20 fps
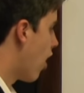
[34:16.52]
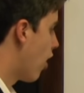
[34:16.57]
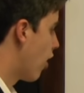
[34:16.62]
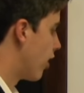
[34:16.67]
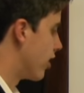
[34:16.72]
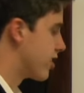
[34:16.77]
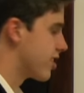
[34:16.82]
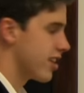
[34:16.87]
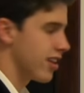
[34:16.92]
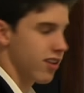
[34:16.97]

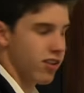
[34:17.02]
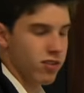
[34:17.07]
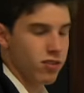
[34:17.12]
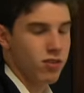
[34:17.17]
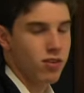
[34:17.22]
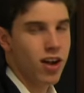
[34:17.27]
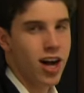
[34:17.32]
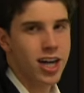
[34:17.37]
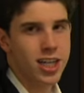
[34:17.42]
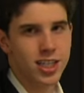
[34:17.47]
art.
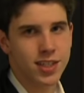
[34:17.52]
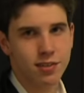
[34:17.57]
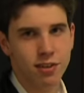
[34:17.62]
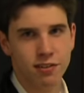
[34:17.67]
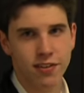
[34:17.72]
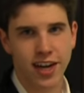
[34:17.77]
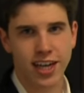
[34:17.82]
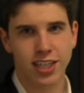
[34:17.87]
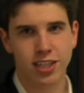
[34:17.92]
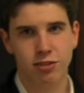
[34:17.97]
Lots of
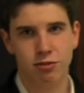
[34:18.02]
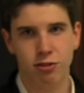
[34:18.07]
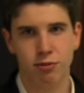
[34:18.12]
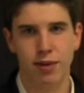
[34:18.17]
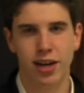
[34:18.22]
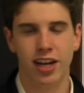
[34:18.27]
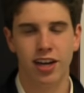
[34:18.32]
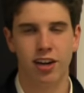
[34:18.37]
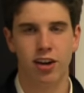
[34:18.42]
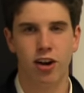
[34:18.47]
advances were
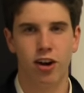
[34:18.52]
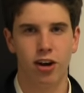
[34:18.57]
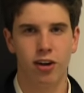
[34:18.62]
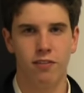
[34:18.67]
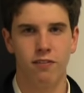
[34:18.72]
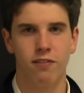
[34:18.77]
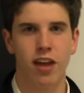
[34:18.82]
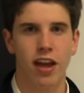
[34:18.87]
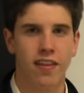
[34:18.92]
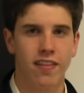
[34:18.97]
made in
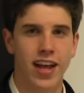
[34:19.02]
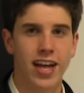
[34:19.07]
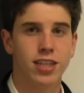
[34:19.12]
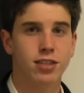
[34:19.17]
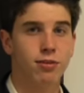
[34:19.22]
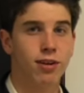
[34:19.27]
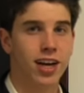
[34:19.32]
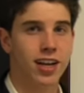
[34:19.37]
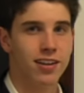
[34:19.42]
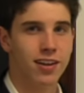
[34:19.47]
art, and
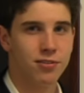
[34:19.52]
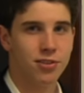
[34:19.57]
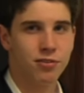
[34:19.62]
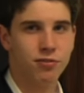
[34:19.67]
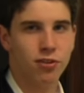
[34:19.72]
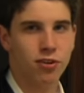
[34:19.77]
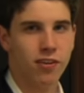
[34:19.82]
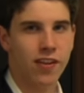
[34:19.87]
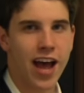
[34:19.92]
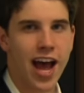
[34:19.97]
that's why I left it
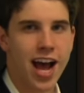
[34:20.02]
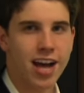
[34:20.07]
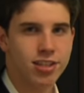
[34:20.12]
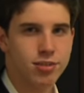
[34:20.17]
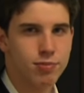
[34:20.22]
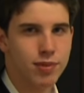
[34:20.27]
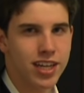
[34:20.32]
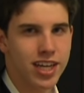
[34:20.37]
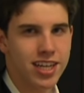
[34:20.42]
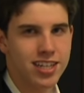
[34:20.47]
for
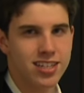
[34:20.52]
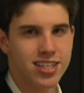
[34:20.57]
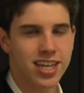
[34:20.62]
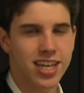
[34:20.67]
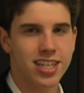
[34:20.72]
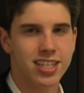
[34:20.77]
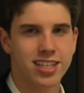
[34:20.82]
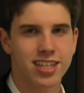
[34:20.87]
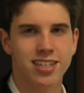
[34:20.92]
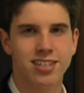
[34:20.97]
last, because
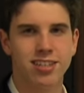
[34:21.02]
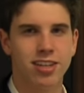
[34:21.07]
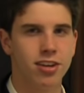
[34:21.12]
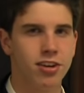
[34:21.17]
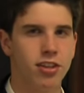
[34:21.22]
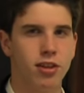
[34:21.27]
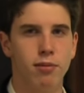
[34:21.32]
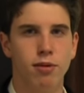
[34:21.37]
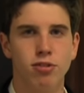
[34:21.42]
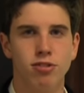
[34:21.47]
it's
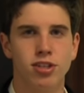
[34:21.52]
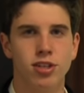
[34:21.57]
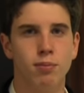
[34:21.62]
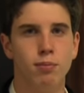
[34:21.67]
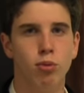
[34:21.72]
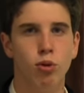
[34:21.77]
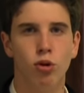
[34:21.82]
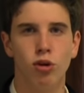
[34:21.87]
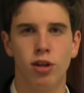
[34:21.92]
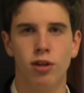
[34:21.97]
considered the most
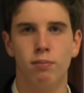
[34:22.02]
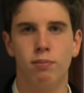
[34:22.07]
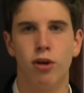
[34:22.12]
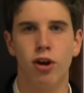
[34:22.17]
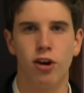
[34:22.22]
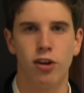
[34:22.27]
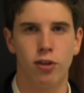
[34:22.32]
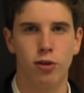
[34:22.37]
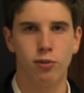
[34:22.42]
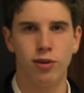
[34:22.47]
important
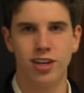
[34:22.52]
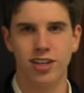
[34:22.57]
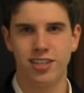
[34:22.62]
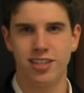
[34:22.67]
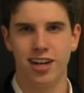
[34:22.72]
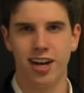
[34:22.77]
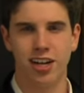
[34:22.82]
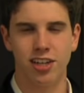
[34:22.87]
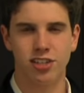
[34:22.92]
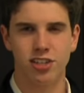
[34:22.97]
part of the
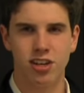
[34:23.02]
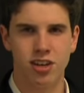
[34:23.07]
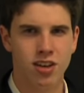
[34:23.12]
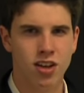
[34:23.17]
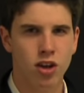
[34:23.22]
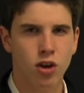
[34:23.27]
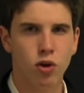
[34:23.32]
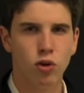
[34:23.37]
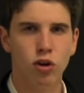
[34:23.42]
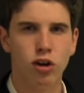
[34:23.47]
Renaissance,
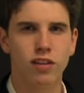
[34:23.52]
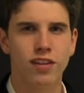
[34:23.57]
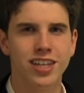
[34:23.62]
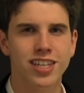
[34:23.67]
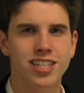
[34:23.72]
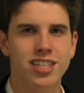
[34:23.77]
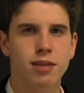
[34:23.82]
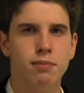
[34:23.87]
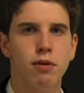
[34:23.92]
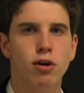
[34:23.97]
or at
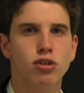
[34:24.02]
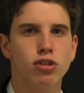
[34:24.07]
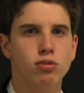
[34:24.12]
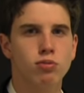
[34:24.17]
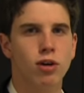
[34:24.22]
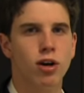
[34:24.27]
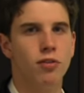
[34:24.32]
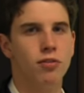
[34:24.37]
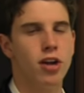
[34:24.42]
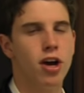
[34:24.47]
least the
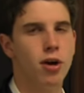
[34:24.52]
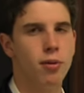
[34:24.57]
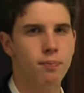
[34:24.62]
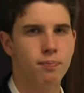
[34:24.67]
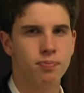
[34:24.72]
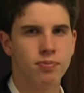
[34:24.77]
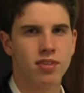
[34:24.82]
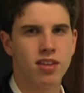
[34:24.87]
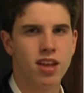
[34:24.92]
most well-known.